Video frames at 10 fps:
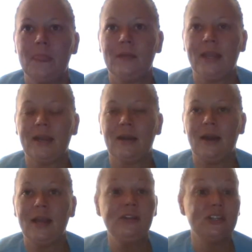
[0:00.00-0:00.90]
like
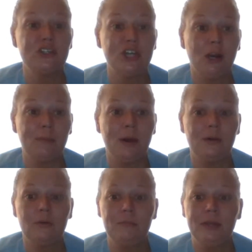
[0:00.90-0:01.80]
I use a shaker
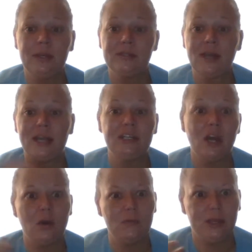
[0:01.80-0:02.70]
bottle because I
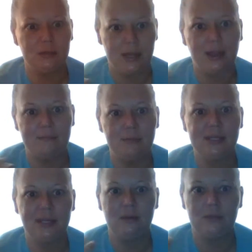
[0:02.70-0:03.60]
know that like I'm
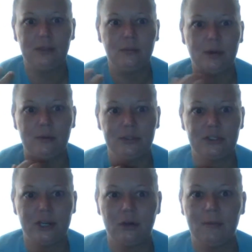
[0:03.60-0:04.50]
mixing it really well with a
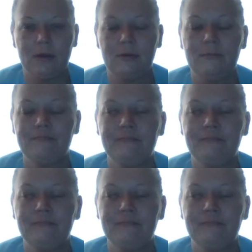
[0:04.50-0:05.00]
shaker bottle.